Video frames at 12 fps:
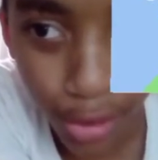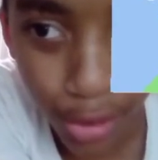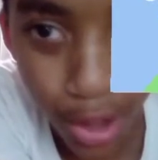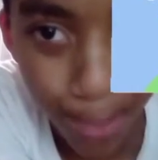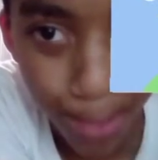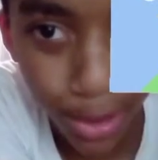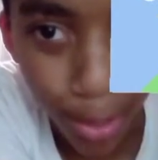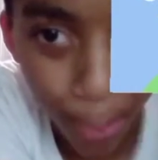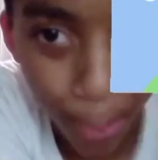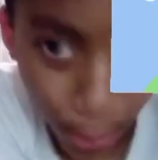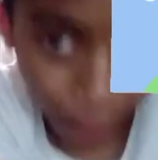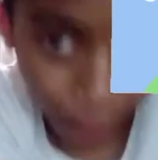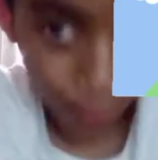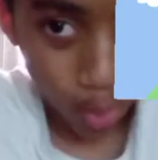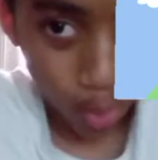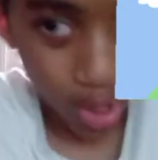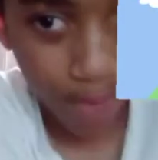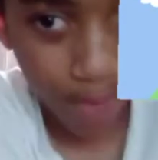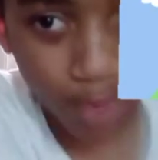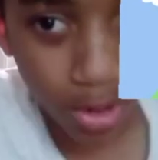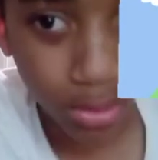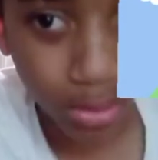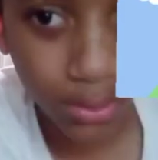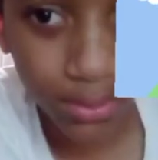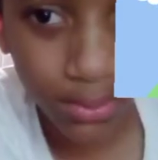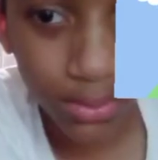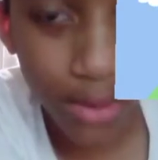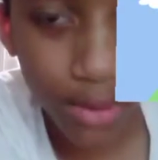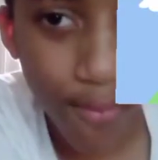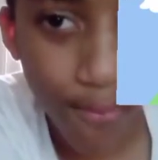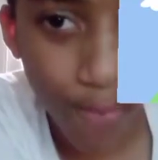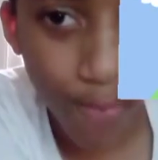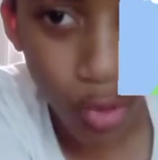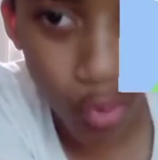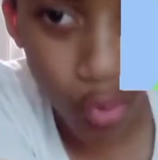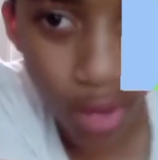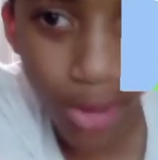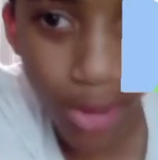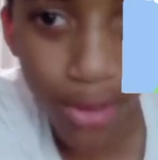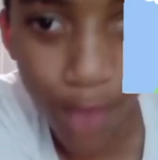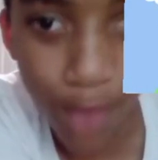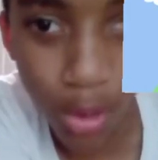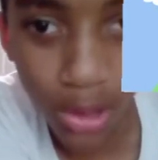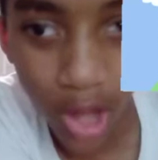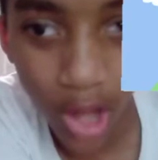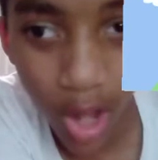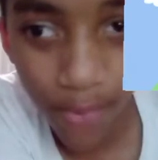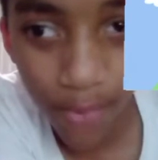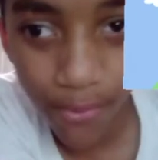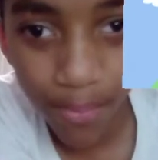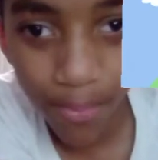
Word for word: keeping the boots forever for the rest of her life.